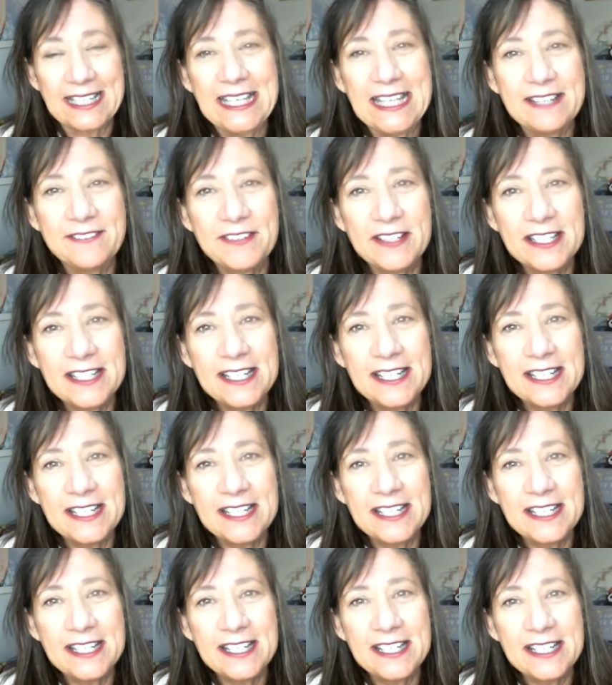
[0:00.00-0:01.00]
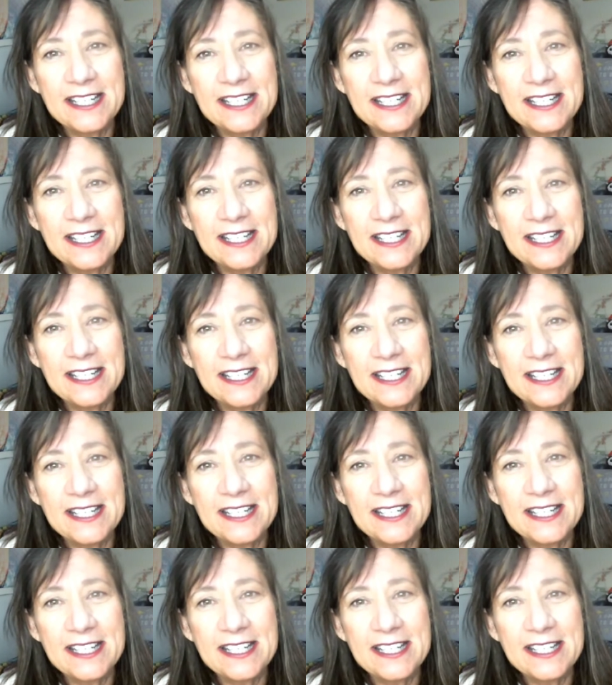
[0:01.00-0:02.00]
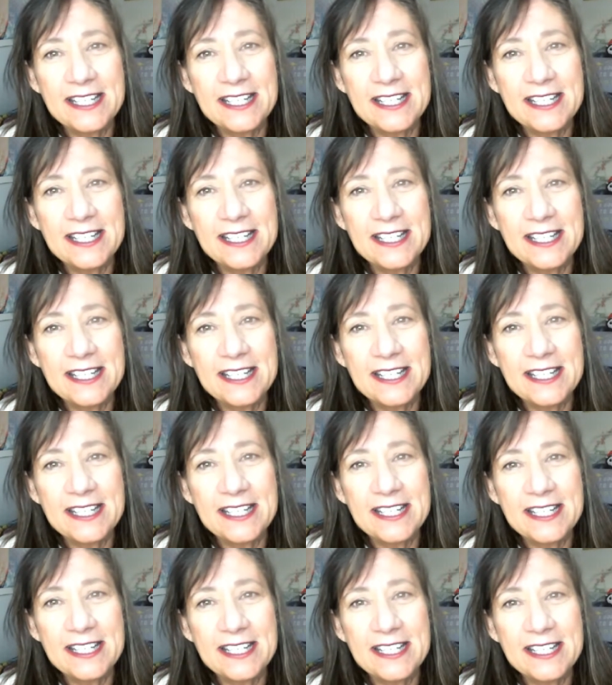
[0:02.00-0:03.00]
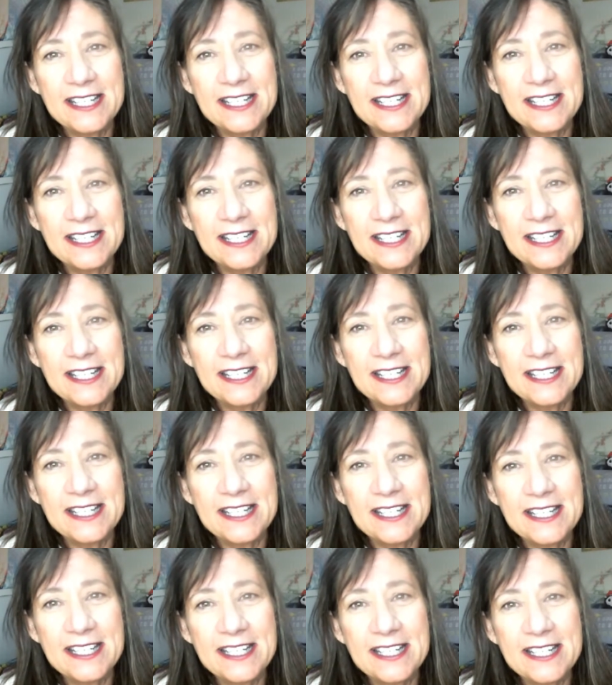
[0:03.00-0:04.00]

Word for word: even a geyser rests occasionally, right?